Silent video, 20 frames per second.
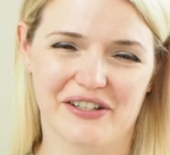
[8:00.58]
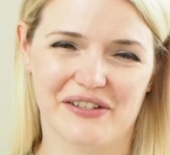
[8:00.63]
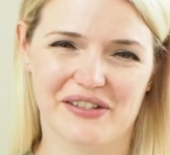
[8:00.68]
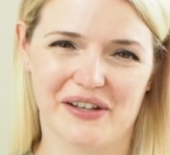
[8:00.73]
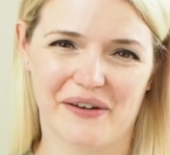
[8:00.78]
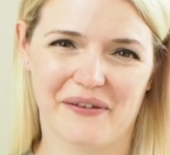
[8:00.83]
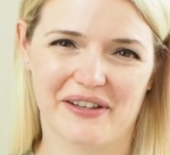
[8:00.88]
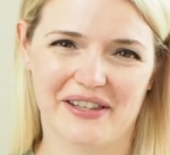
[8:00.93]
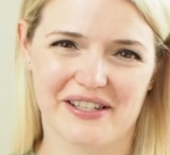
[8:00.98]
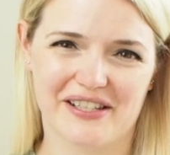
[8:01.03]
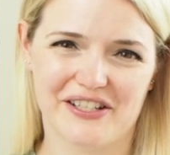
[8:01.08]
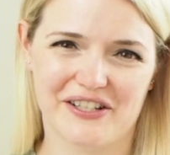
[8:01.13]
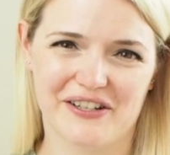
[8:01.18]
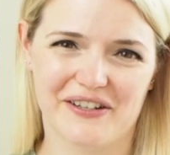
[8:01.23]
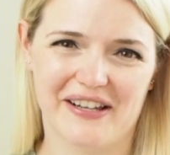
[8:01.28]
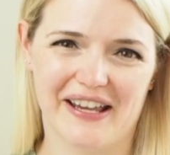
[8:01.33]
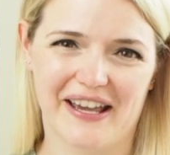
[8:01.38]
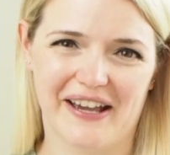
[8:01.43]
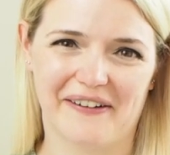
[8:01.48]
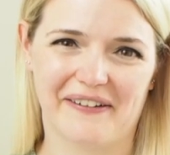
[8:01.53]
so at the
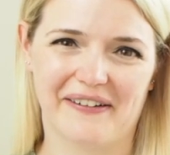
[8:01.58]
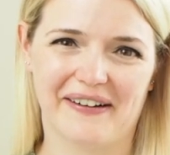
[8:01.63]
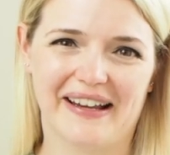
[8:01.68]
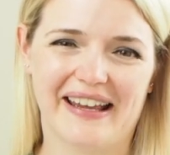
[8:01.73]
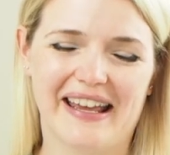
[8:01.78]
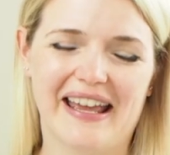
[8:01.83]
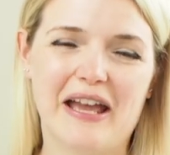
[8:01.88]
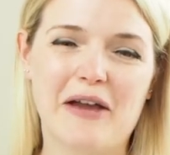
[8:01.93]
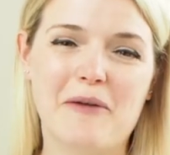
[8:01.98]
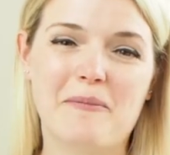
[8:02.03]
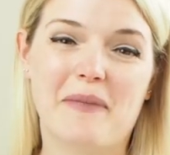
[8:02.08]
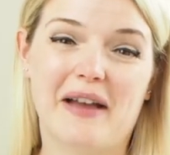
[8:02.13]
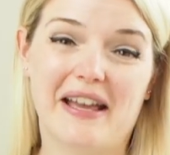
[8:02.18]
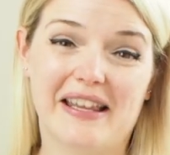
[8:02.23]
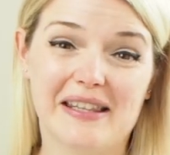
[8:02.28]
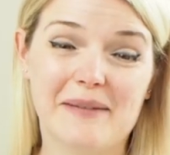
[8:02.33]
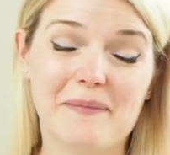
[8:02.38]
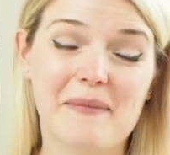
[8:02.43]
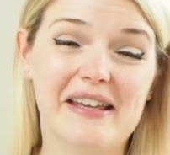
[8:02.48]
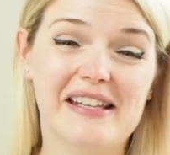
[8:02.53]
studio. But in
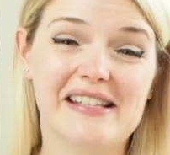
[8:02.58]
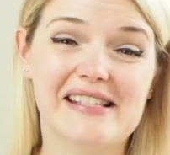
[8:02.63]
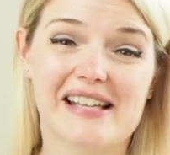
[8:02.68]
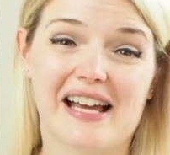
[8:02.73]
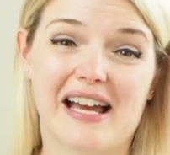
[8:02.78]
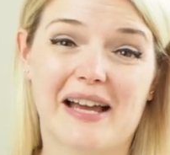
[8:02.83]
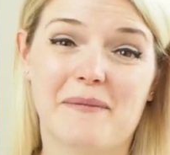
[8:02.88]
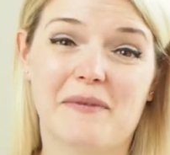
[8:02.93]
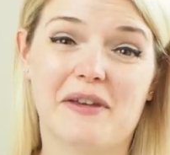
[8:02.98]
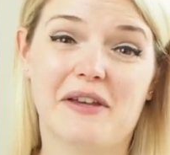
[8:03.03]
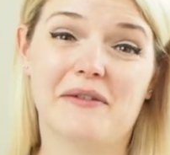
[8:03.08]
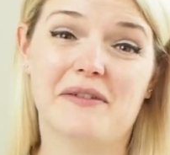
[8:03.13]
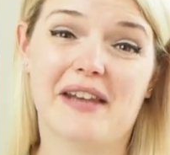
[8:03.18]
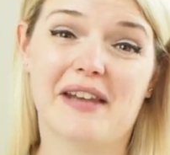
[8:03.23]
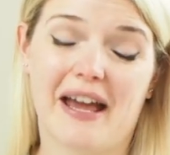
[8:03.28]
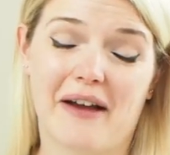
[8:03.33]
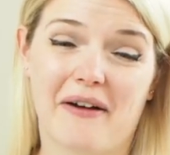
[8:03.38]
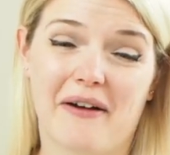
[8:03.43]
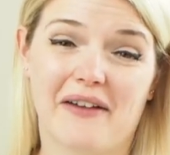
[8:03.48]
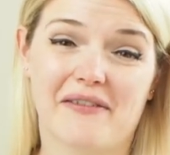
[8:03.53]
the meantime, you
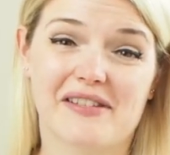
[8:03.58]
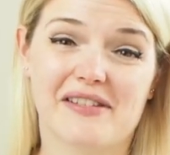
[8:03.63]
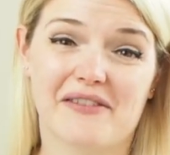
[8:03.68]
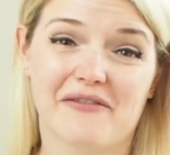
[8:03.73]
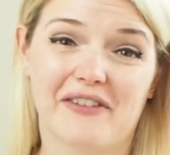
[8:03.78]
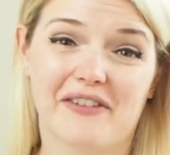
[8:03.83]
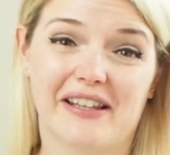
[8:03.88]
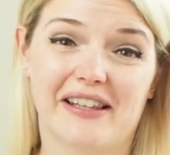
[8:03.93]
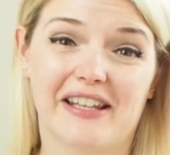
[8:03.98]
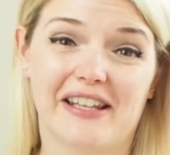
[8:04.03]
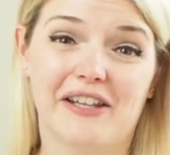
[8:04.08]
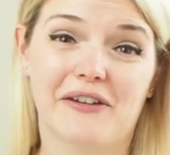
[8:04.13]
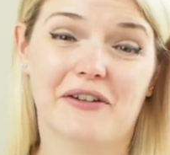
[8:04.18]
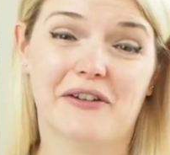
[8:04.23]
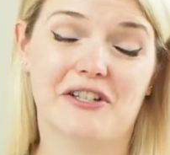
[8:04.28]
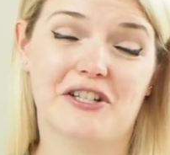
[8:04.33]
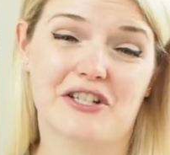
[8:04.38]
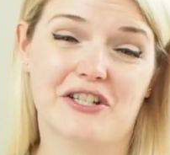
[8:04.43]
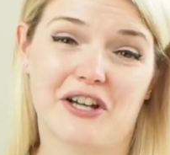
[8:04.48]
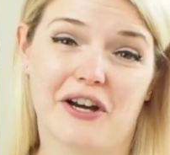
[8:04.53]
now have something that you
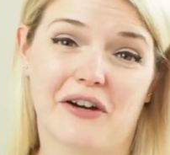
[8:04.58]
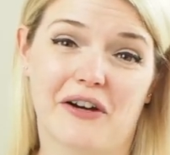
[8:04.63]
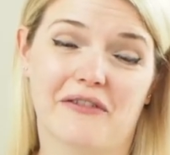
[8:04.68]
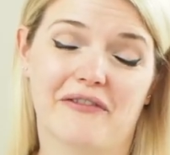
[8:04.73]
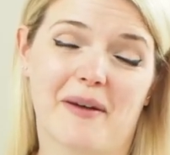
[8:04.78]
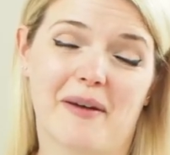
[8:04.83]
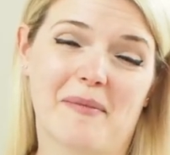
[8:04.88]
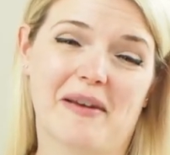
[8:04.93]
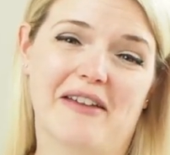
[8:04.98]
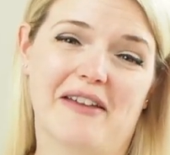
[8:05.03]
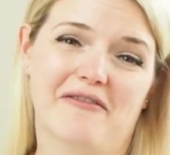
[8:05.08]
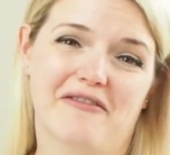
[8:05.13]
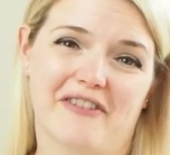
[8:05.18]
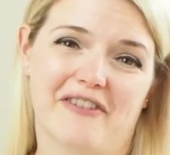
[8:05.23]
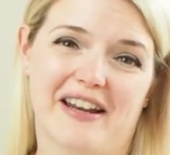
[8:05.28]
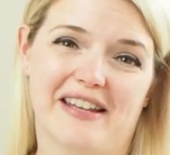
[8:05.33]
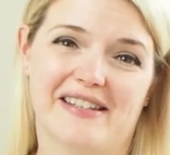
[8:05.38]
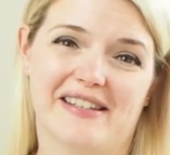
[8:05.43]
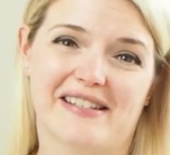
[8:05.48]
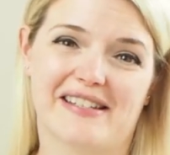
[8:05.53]
can show family and
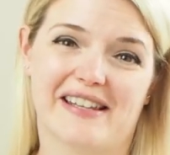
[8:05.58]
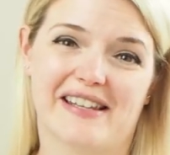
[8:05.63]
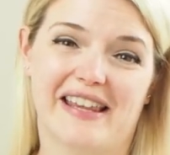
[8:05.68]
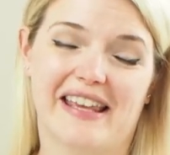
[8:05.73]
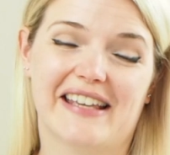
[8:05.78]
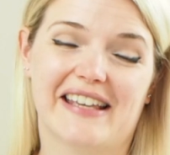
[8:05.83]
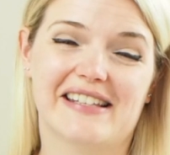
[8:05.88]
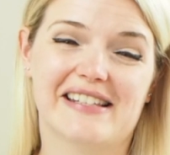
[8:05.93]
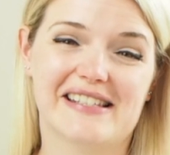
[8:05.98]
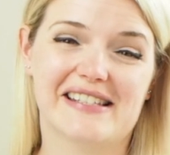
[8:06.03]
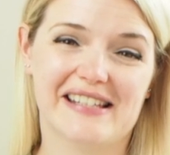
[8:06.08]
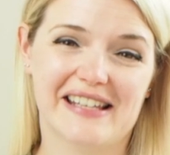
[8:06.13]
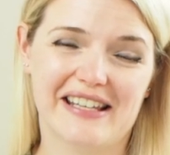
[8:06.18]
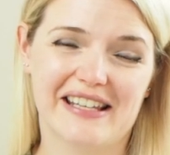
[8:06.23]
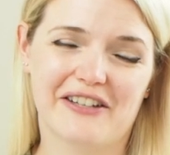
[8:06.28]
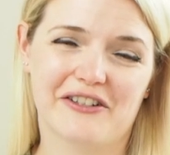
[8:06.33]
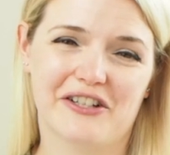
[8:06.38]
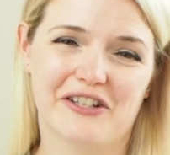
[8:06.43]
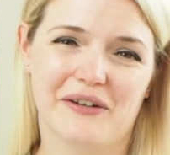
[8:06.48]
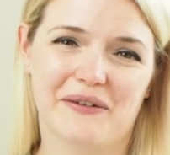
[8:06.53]
friends so they can see
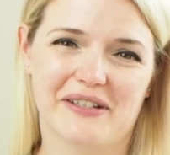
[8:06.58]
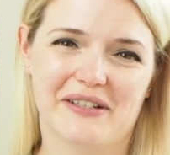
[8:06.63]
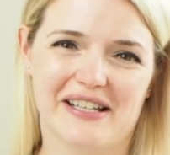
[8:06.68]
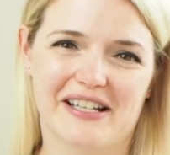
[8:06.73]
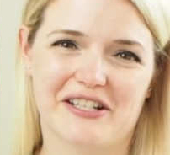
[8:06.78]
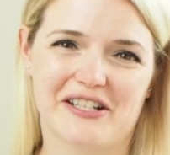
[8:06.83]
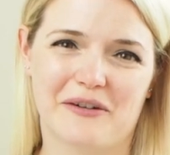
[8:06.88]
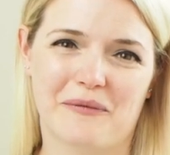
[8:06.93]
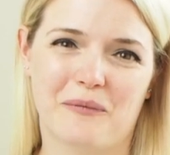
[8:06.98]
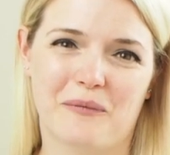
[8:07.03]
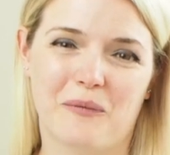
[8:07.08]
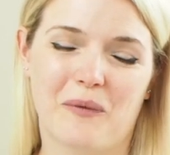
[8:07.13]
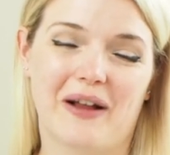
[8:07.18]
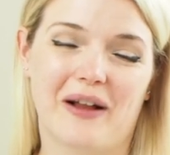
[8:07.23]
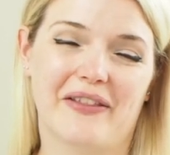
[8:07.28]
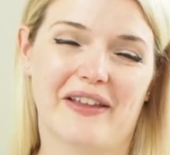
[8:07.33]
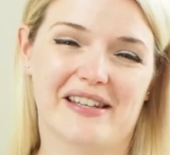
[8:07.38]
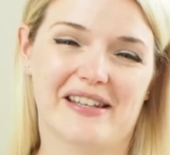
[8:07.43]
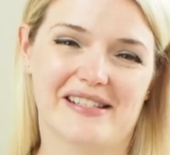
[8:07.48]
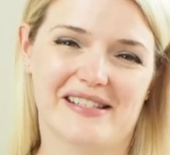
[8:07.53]
your new addition while
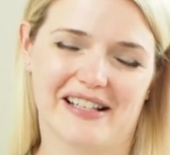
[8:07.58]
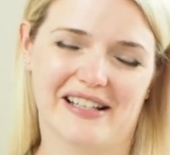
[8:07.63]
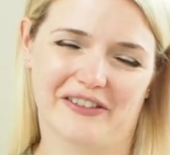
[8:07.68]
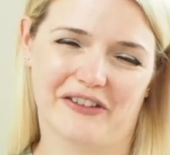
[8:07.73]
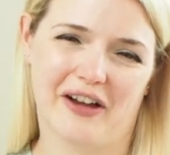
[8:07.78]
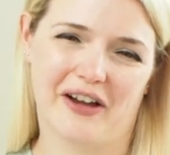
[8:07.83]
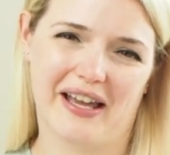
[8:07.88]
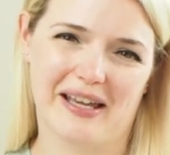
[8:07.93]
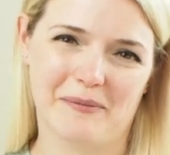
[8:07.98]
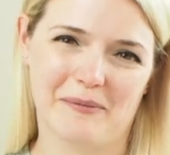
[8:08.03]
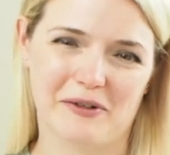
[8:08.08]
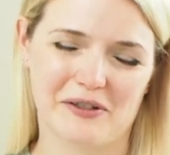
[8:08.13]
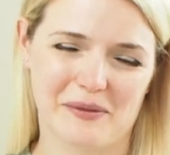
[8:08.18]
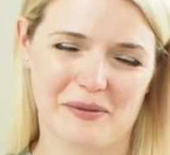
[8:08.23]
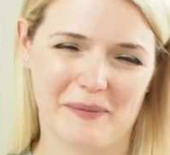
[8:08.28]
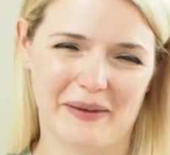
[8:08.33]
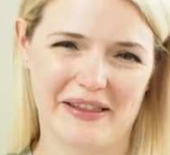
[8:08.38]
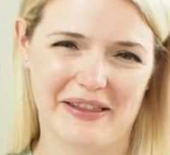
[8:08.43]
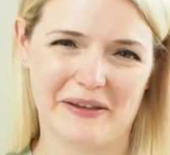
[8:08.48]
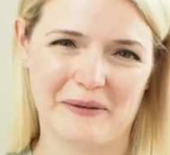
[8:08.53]
they're still not able to
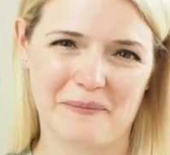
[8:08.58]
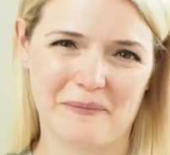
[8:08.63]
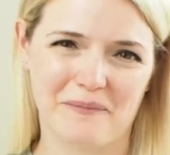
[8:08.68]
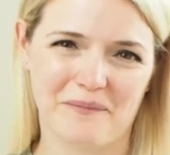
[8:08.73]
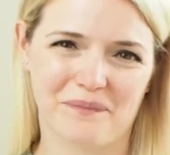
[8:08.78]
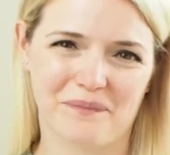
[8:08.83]
meet them.